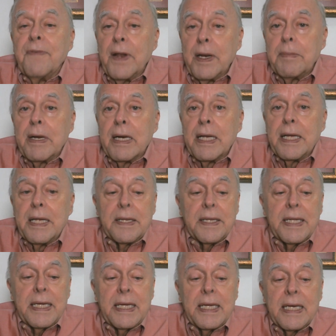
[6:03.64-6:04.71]
fundamentally,
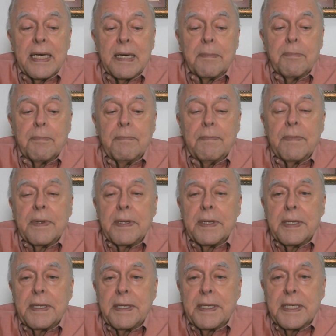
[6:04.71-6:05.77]
the
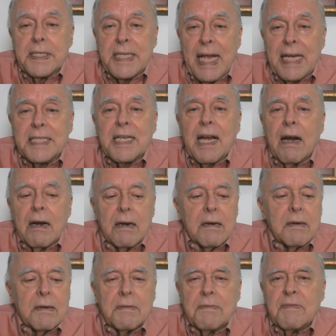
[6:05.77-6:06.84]
stats
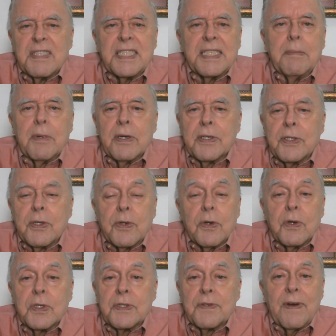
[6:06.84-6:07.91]
are similar to
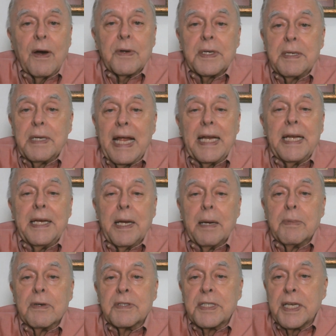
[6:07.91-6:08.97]
those found in any
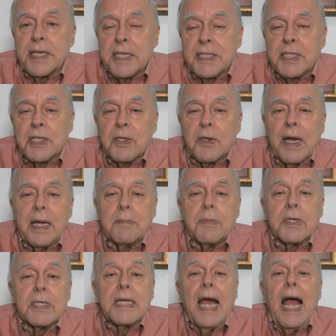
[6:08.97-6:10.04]
number of statistical
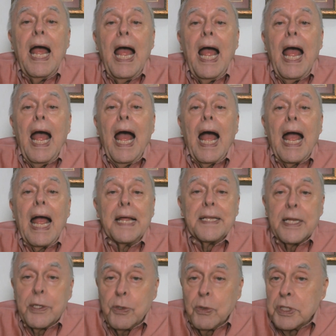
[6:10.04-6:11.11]
handbooks, and
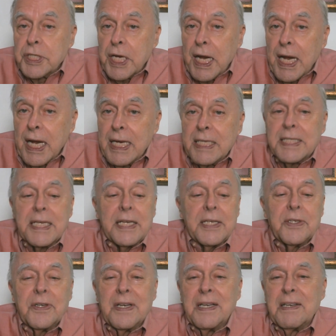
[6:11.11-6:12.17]
they do change
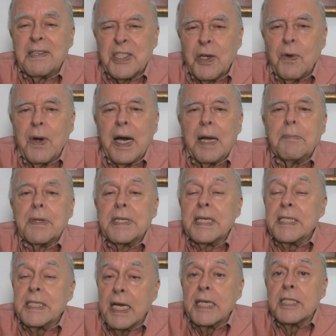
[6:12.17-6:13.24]
and so on, but they
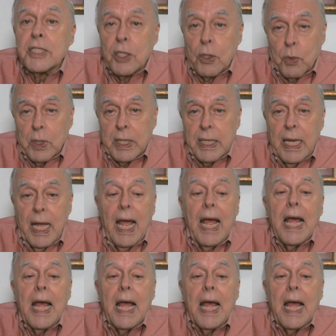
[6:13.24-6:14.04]
change slowly.